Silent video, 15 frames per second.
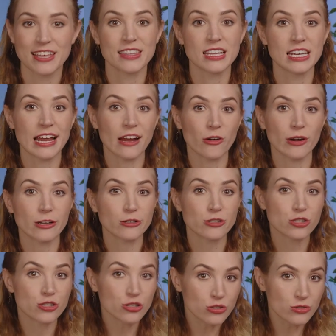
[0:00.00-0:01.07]
The narrator
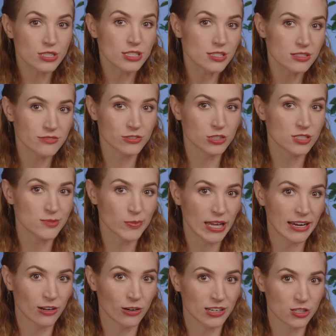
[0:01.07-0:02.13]
chooses the first
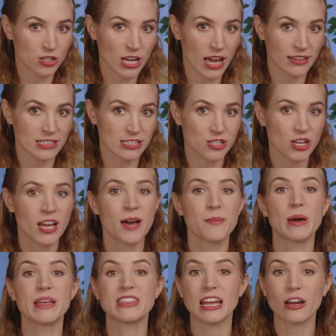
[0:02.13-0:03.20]
player in a challenge,
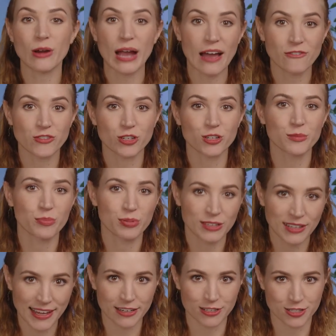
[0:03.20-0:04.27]
but thereafter,
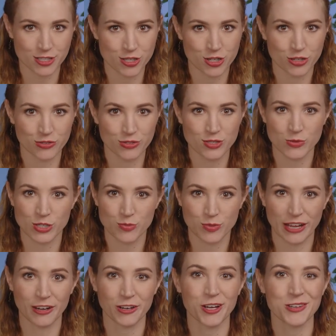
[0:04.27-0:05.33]
players choose which
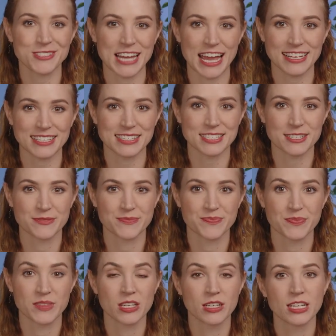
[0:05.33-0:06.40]
player goes next.
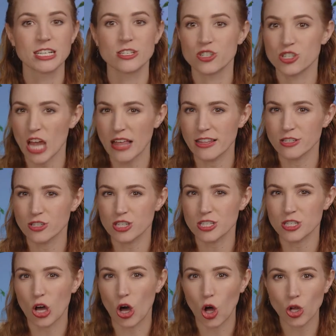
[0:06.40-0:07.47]

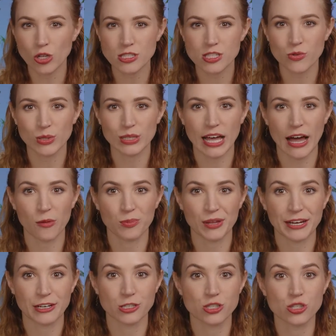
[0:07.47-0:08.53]
Challenges also allow
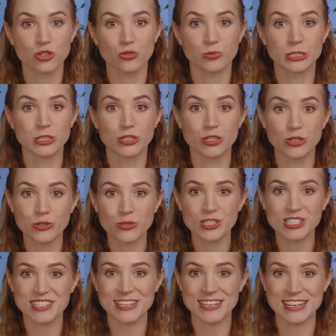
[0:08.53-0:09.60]
players to reduce
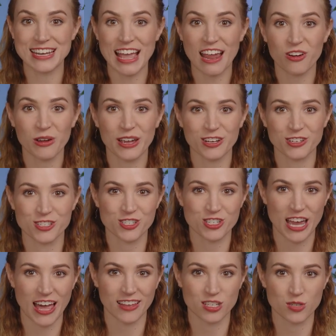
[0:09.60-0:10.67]
the narrator's
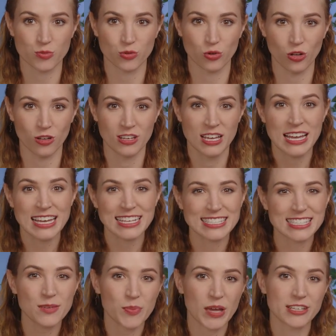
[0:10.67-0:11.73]
challenge pool.
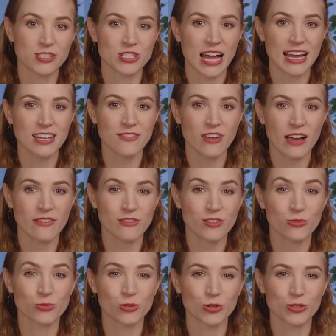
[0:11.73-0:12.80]
See page 95 of
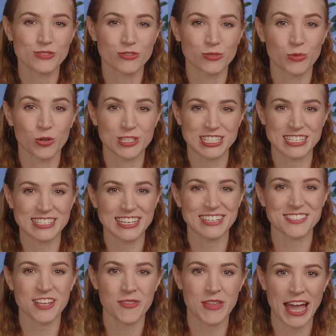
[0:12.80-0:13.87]
the rules for more
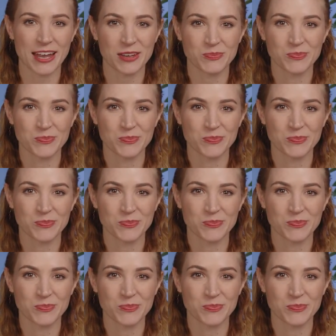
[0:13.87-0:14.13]
details on that.